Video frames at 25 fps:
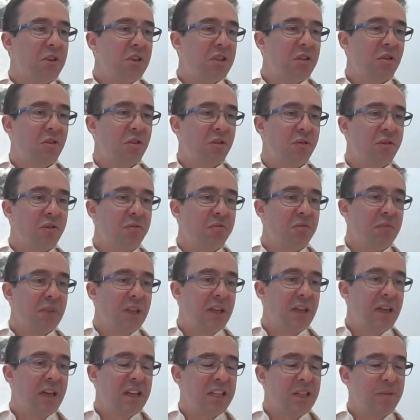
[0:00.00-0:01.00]
sort of
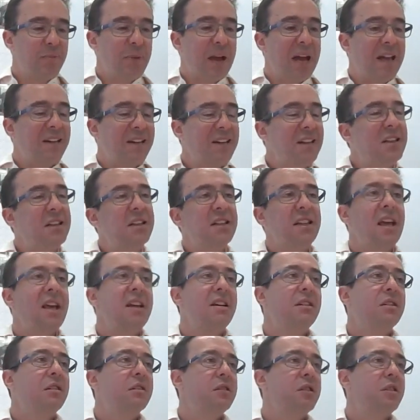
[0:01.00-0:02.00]
expanded
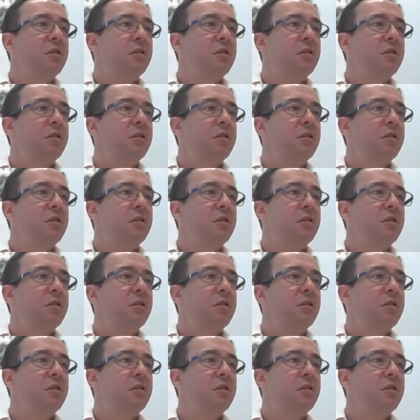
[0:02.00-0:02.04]
scale,